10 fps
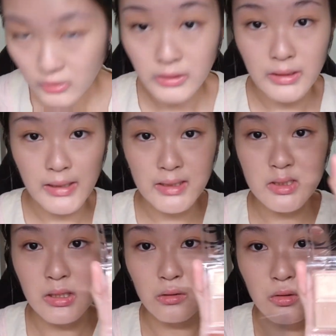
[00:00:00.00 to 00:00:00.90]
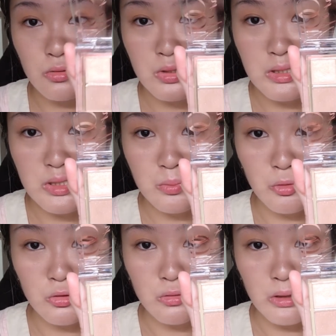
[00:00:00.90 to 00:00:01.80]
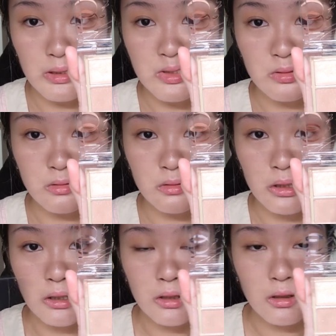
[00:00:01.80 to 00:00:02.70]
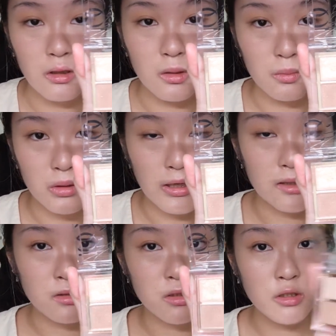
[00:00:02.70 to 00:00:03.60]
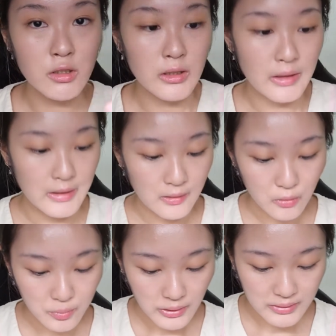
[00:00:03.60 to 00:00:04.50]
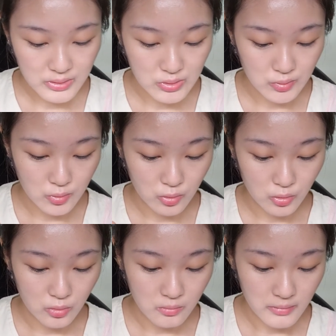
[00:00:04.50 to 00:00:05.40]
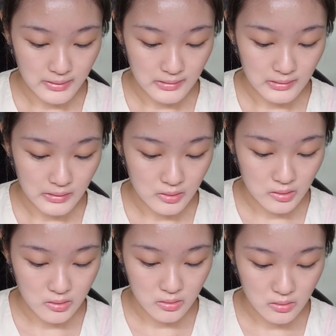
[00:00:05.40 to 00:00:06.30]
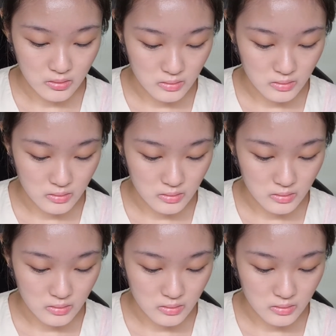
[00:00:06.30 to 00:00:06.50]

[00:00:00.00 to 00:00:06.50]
Okay, next I'll use this Mono Hazel color, and I'll apply it to my lid.